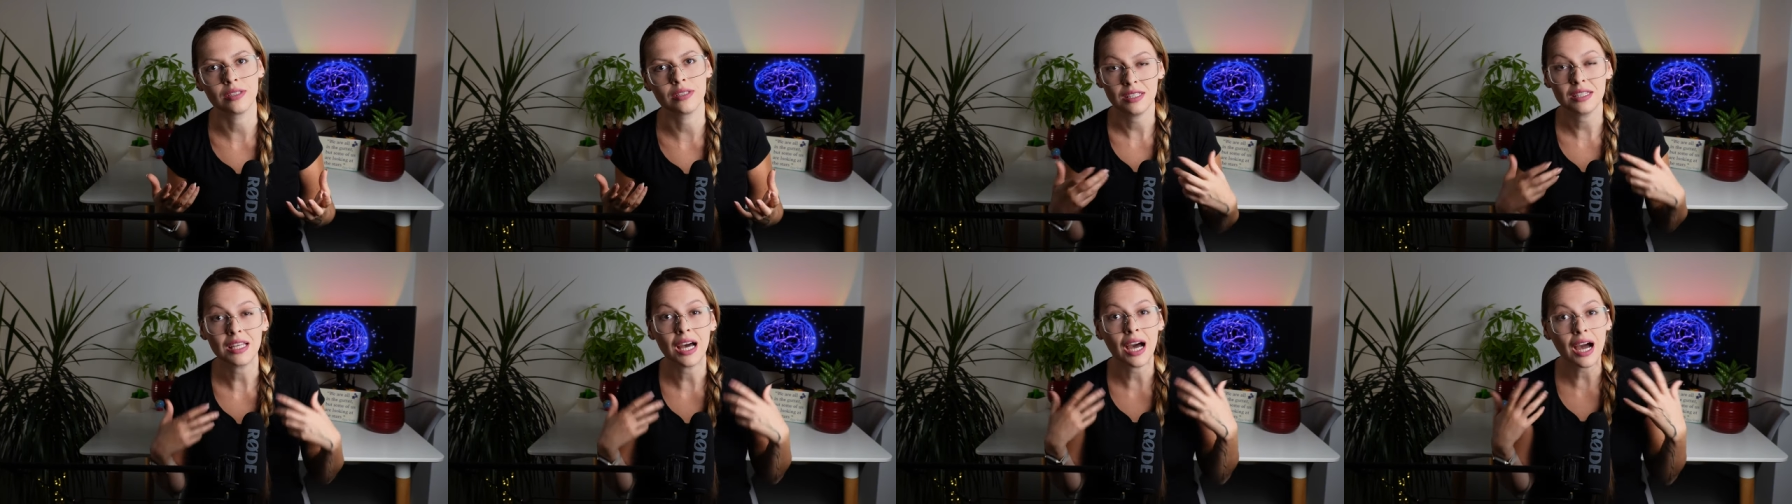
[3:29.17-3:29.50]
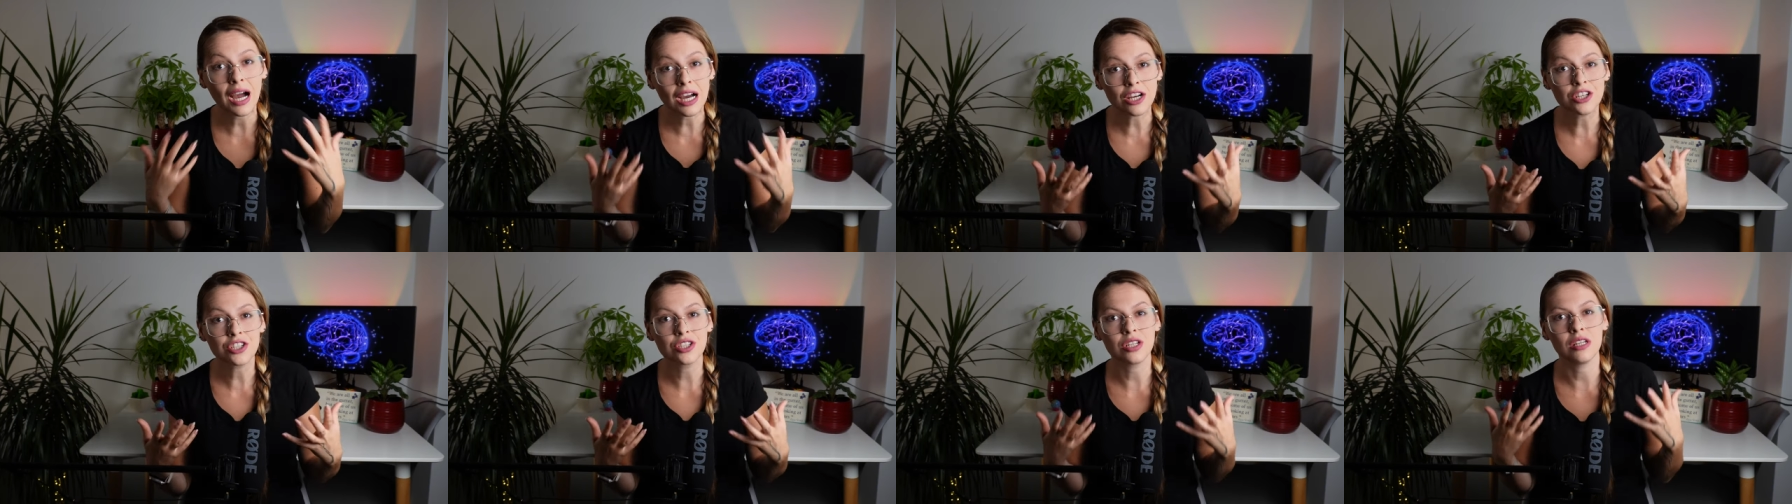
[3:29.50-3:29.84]
It
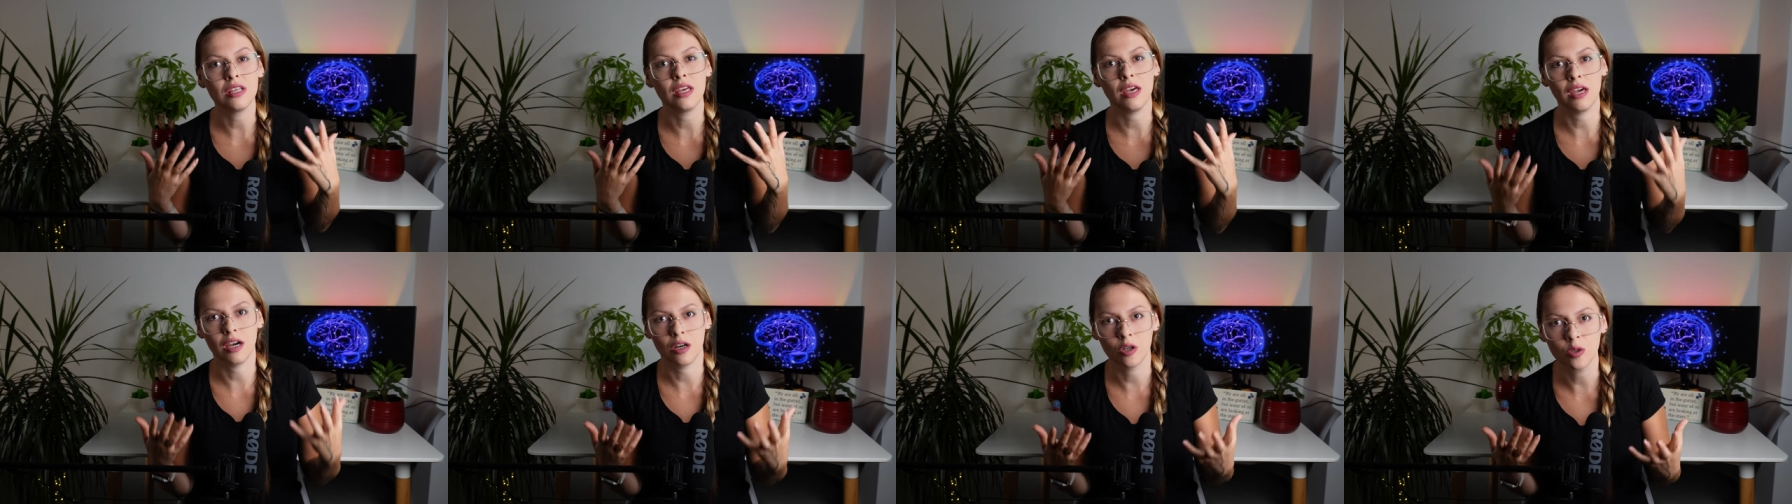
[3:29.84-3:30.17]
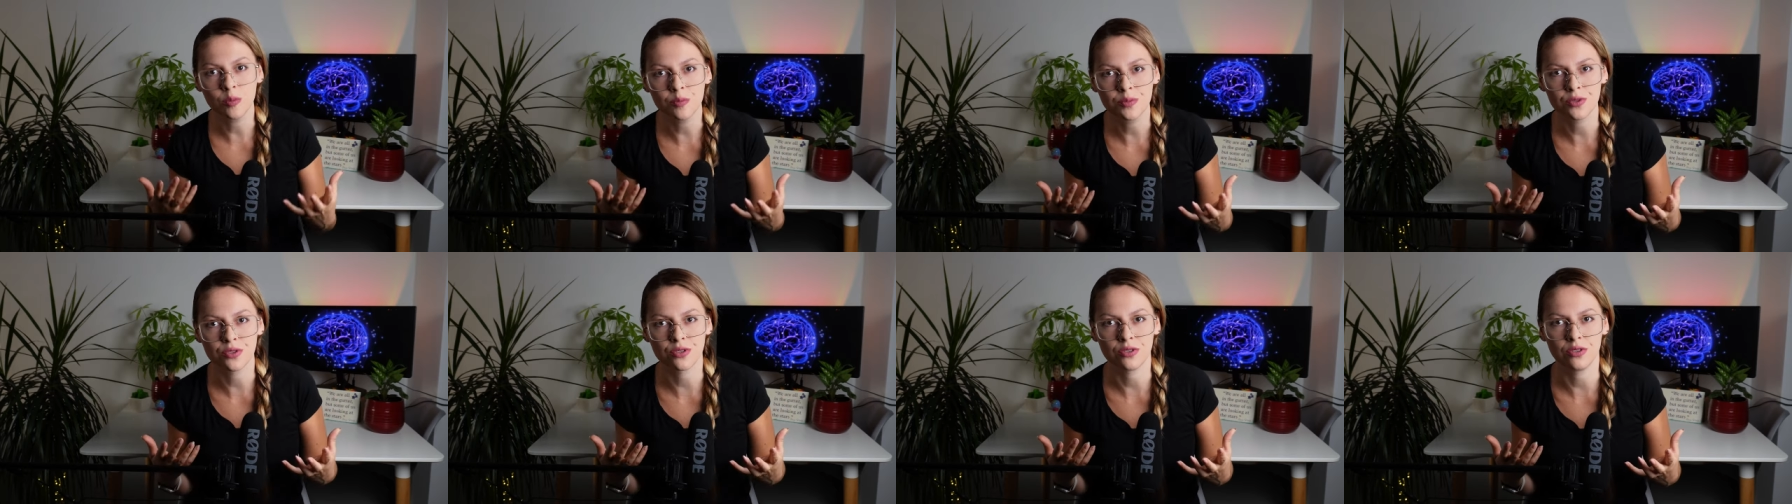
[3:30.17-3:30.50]
actually
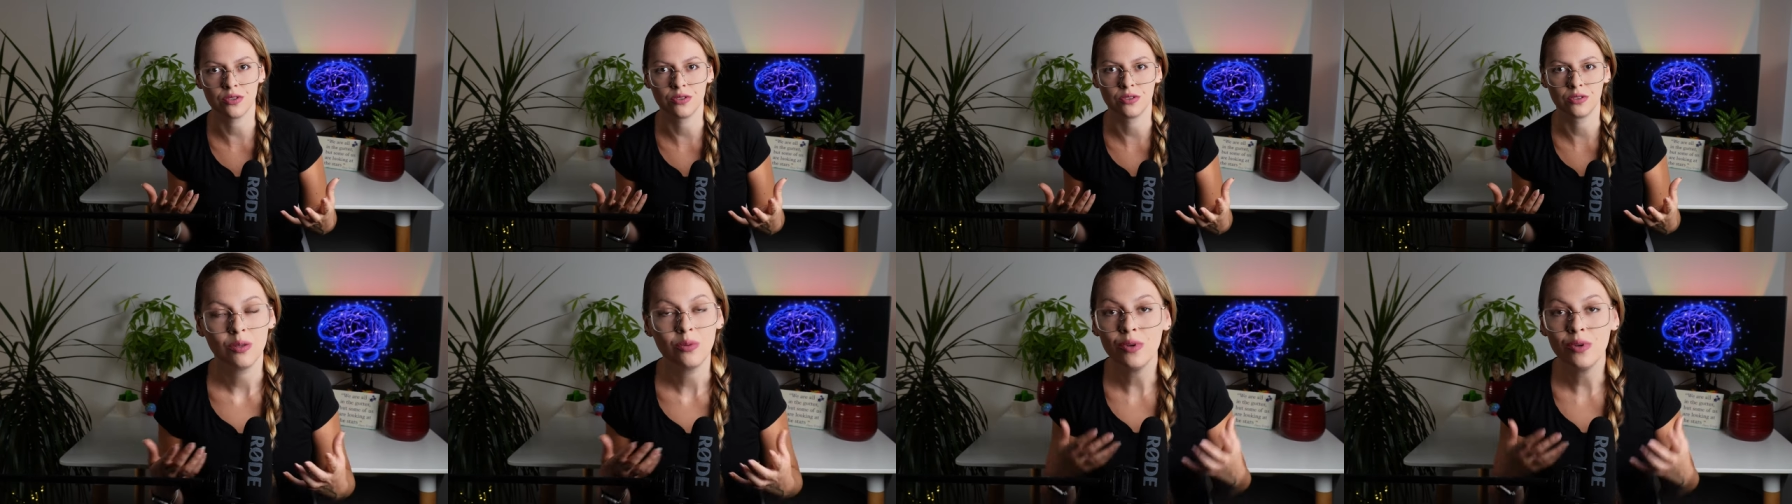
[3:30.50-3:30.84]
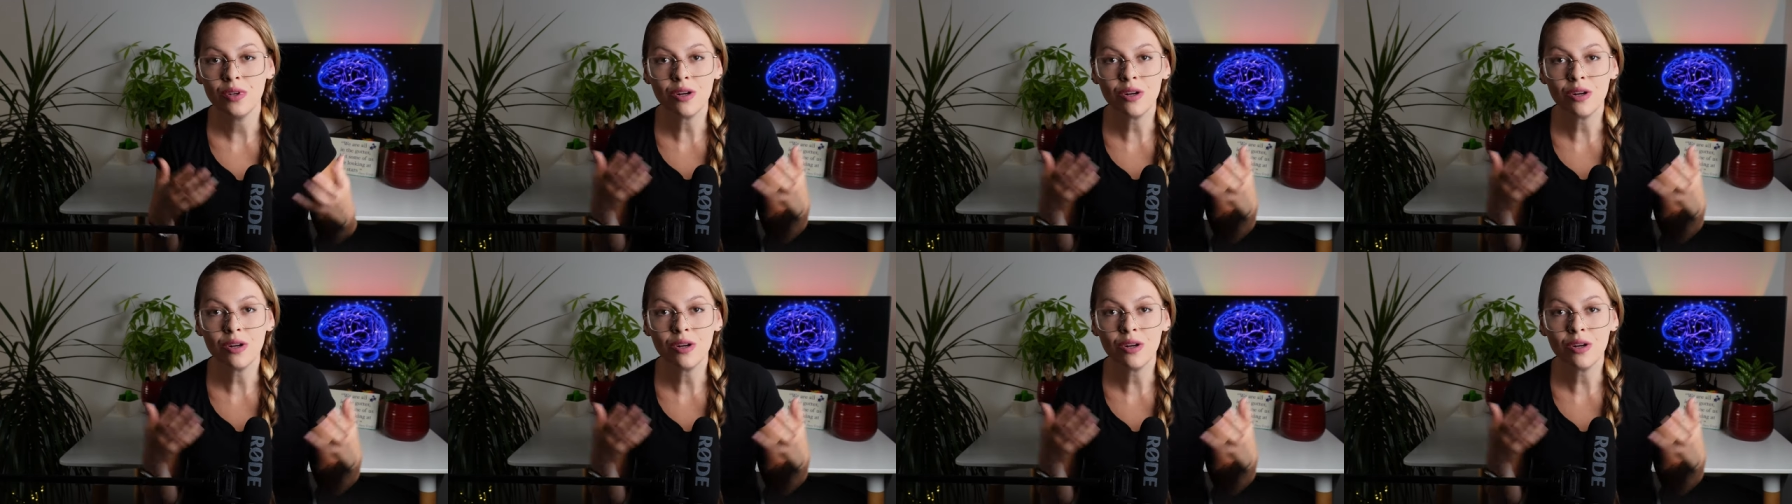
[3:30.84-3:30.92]
helps you. We